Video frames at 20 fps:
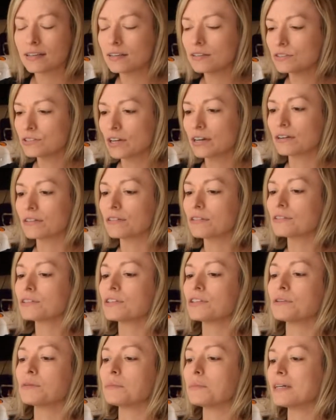in general
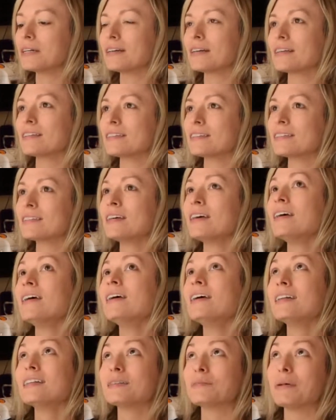too, because
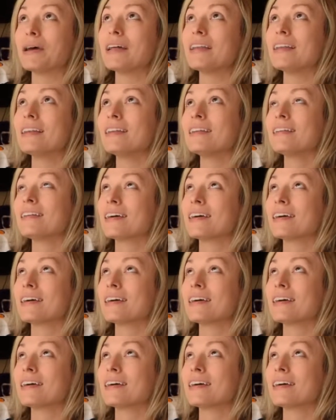it's been,